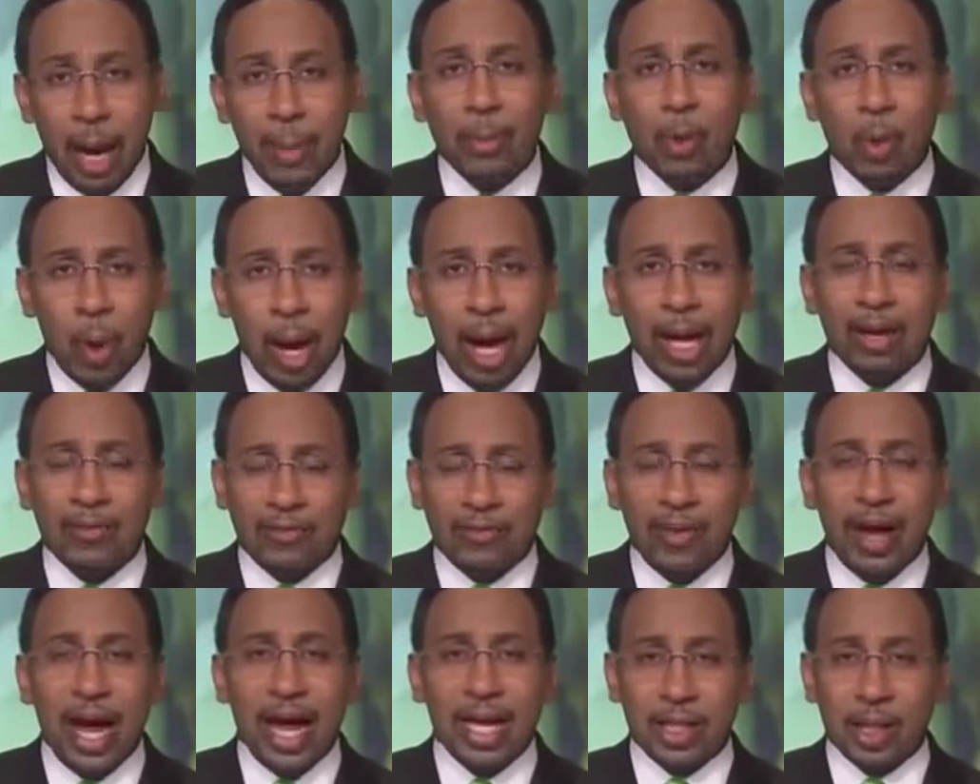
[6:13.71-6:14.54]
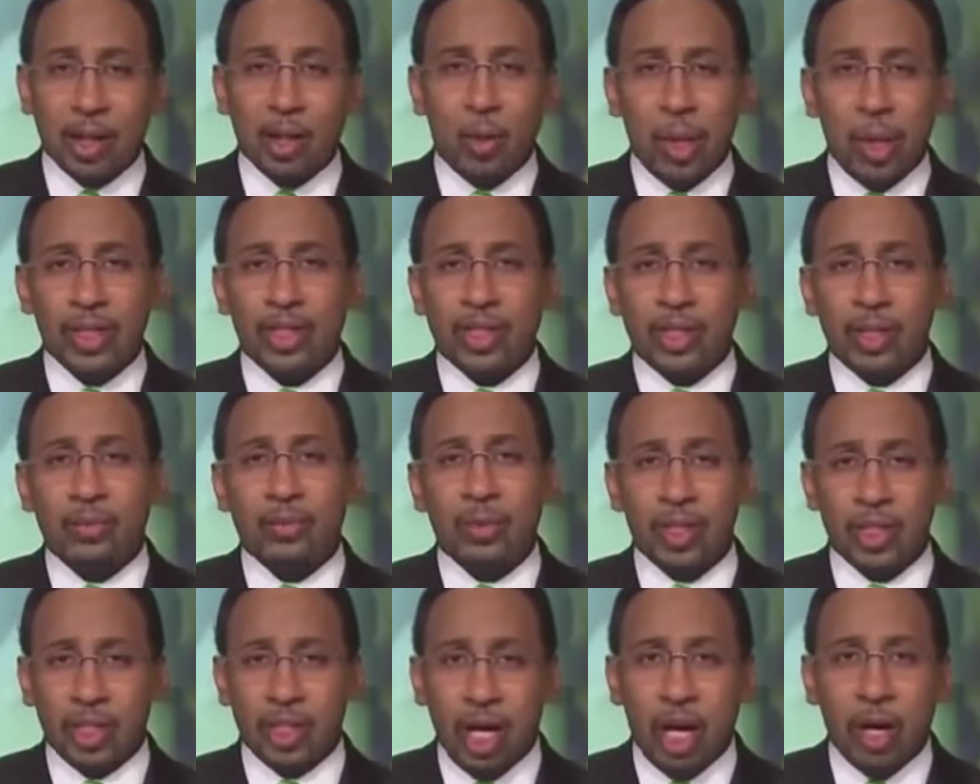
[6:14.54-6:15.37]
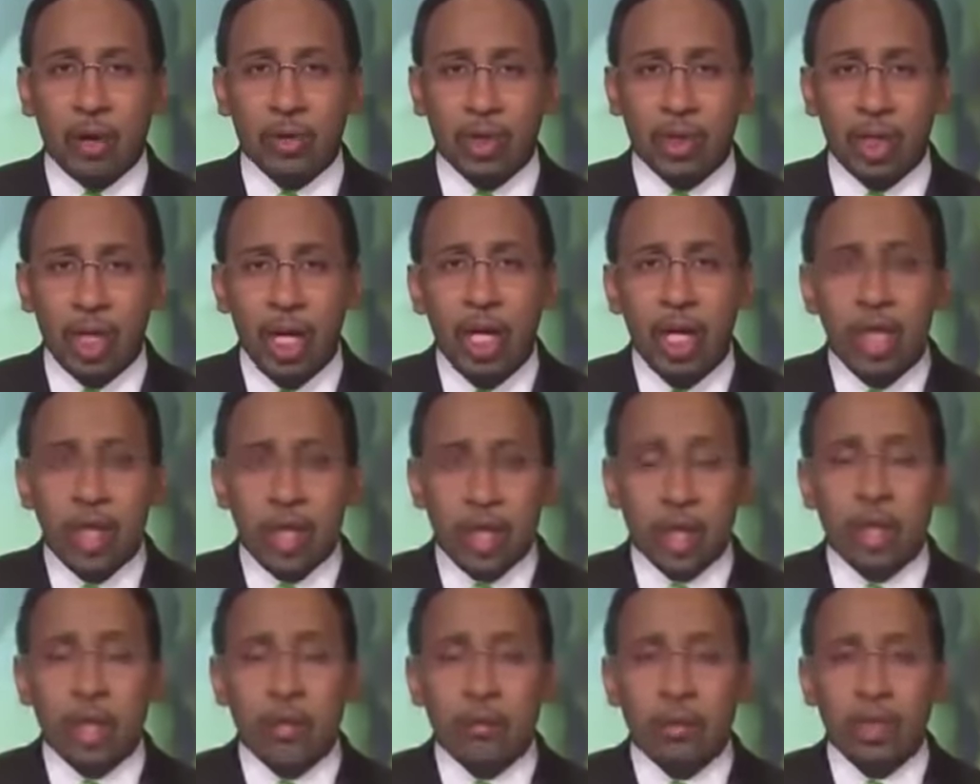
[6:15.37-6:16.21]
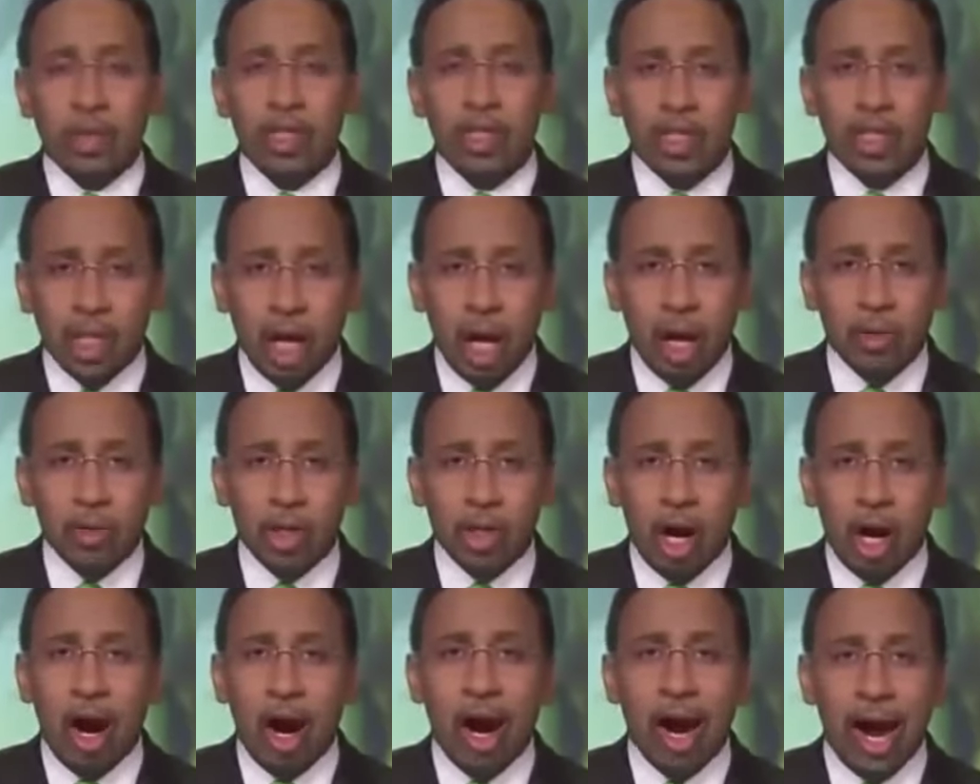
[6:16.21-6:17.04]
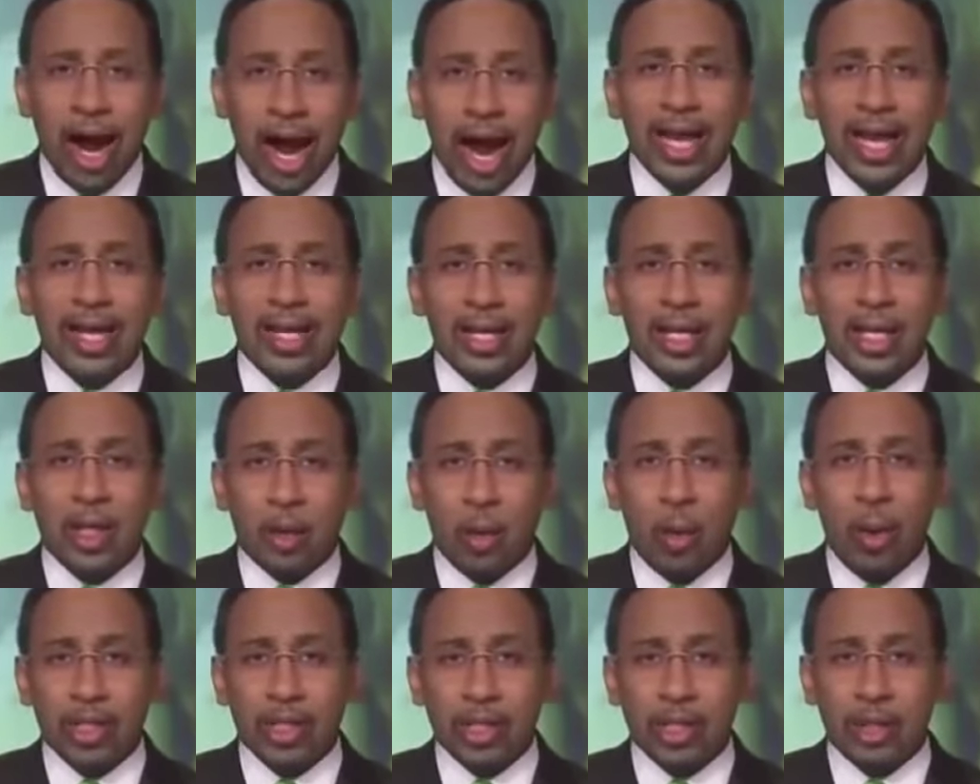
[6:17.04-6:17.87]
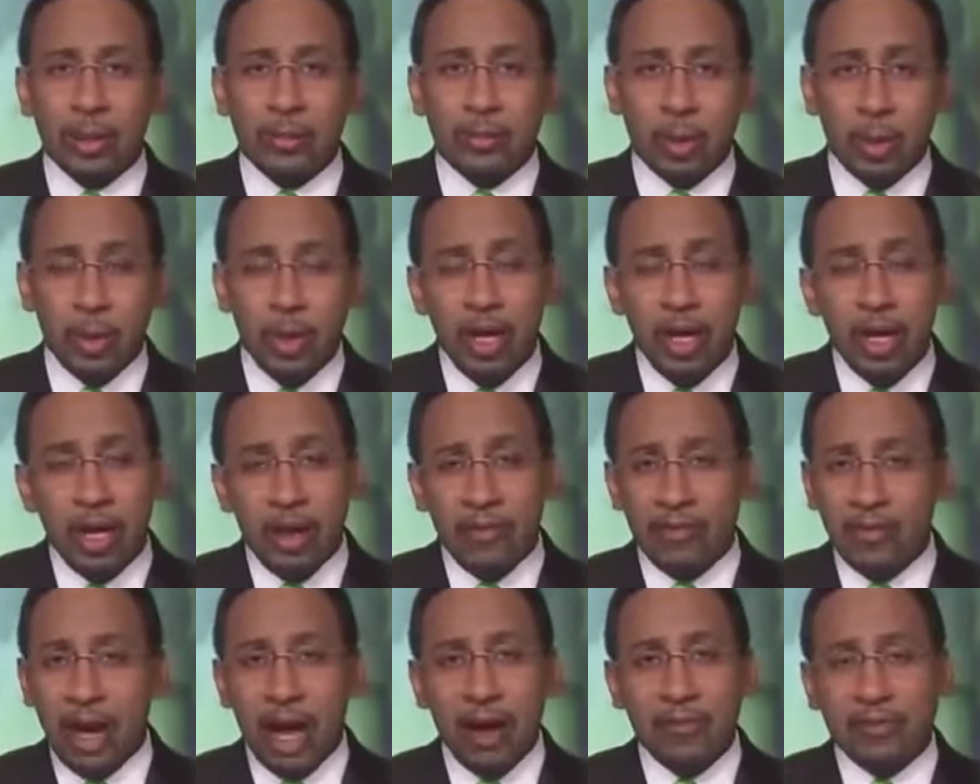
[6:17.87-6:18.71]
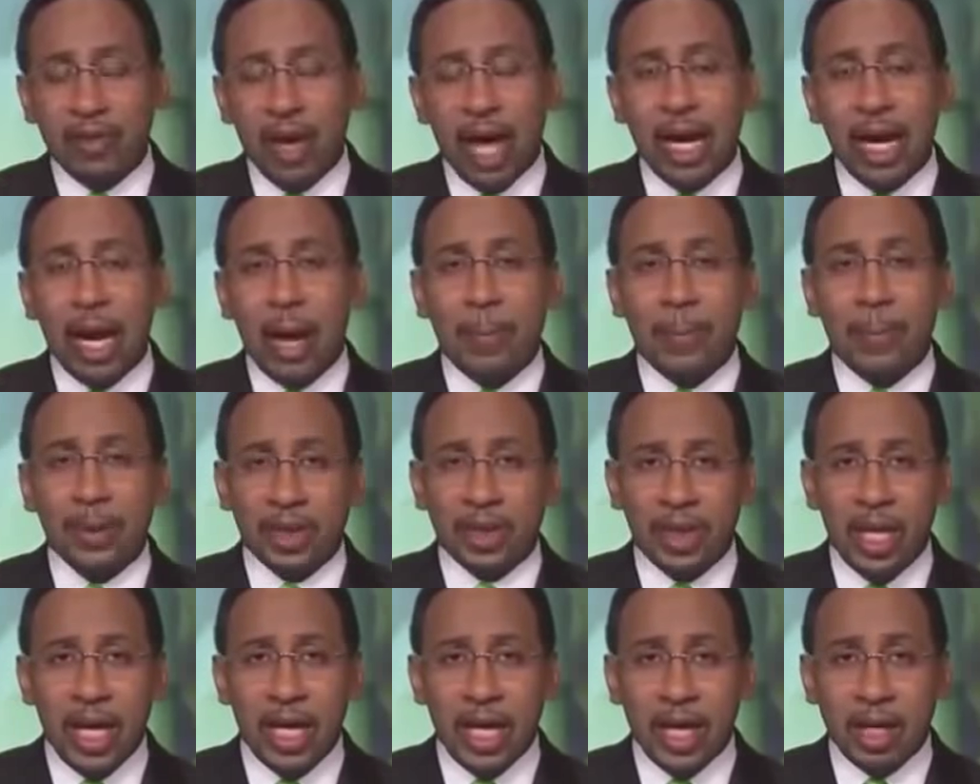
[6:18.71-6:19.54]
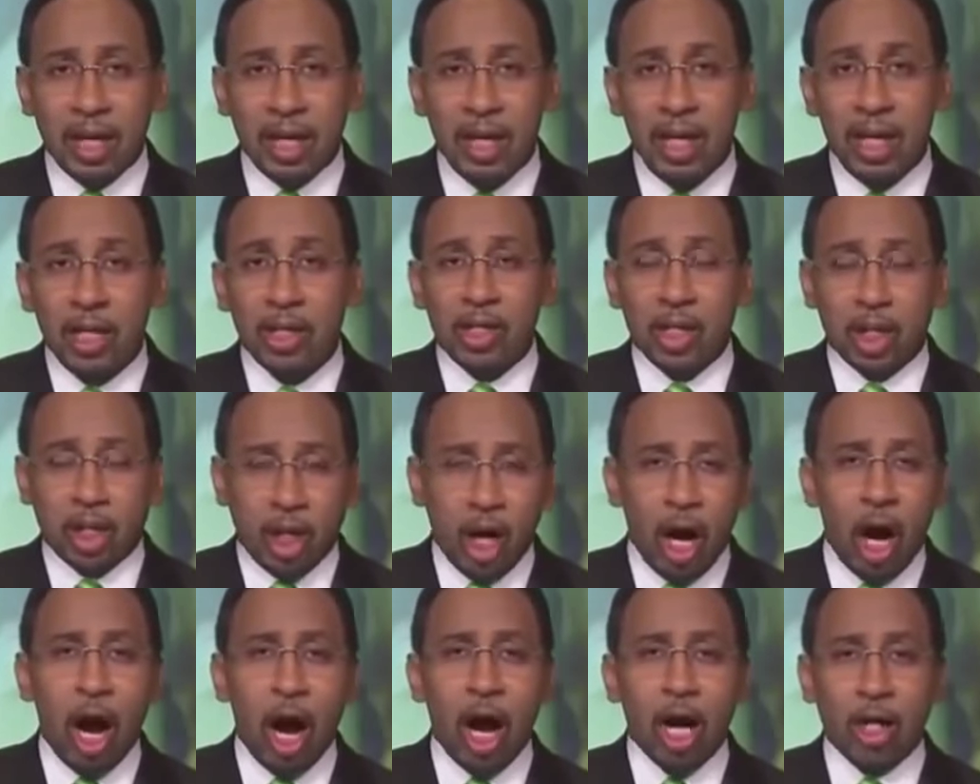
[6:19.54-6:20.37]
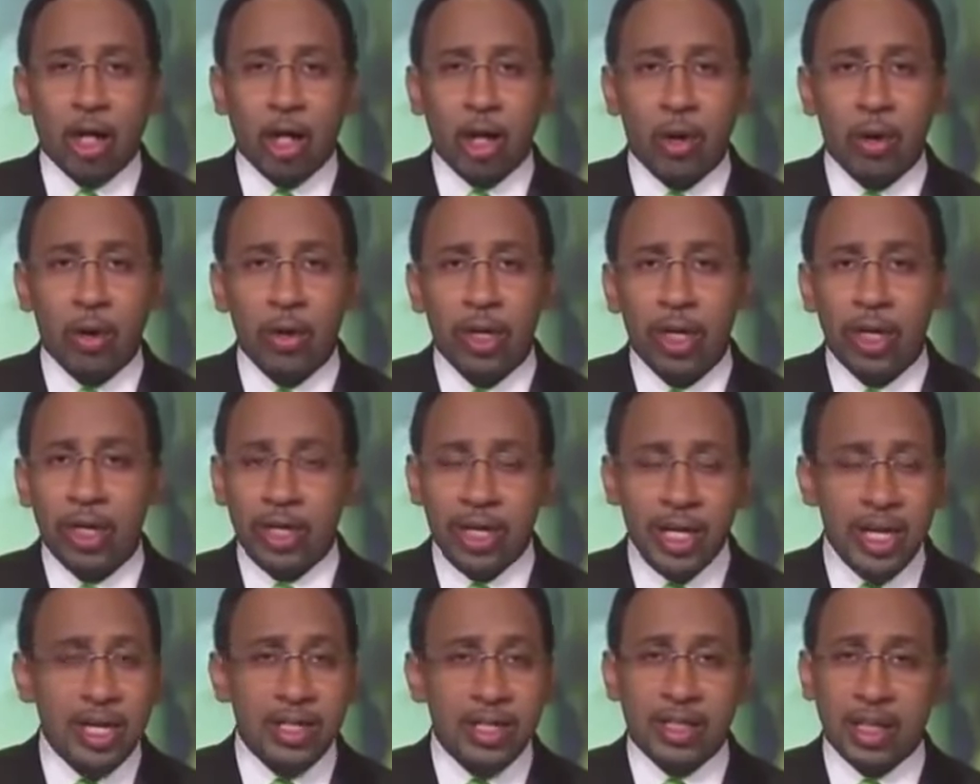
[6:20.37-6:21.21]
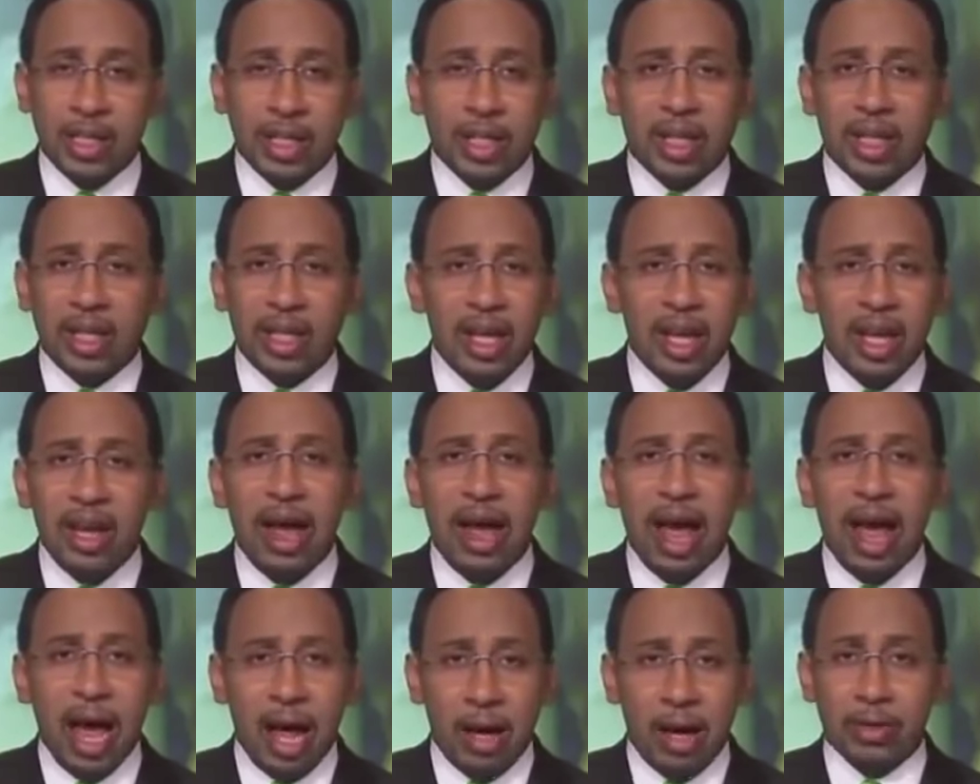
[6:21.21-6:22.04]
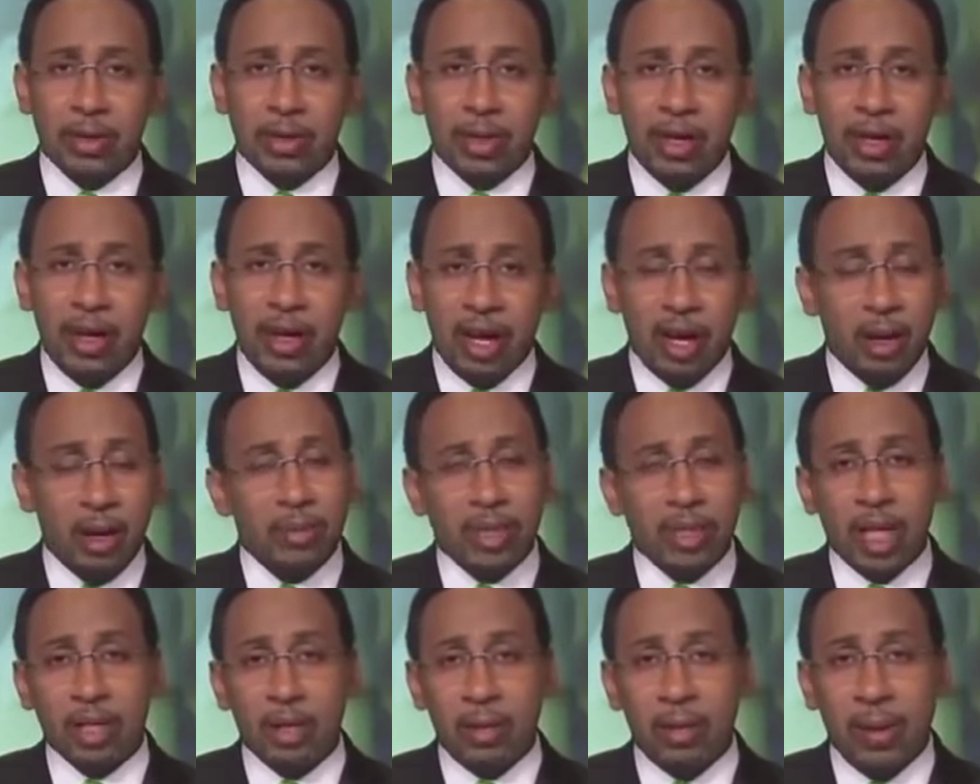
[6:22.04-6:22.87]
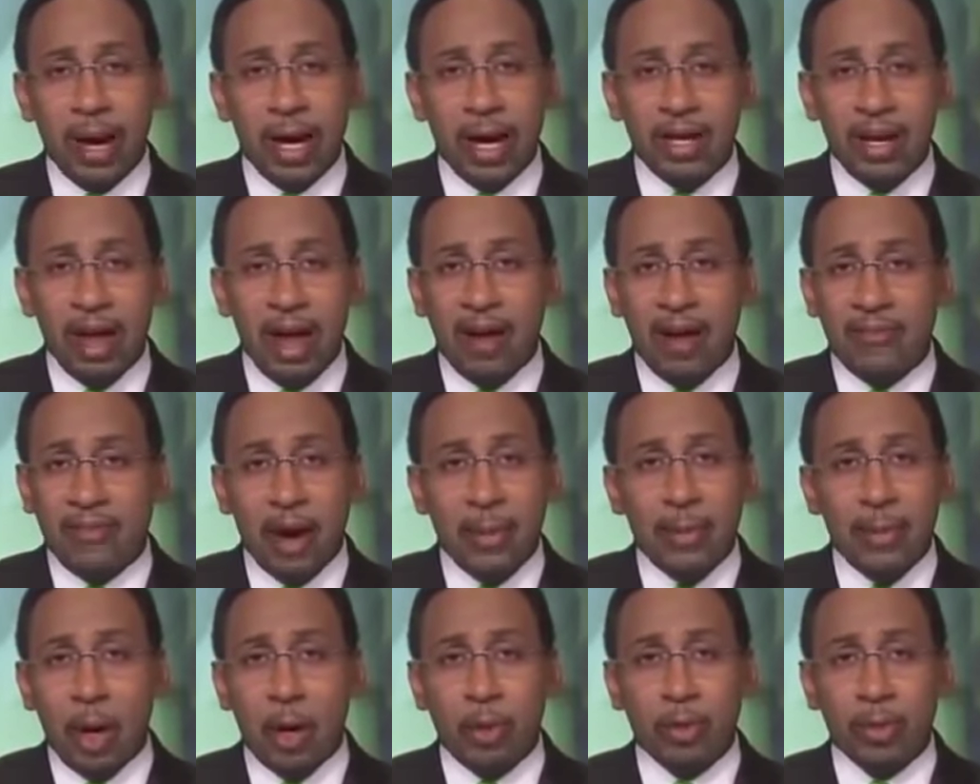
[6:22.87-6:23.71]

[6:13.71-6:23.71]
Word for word: I'm qualified to question results. The results are highly questionable, if not flat out pathetic. Chicago needs to clean house. And I'm telling you right now, if I'm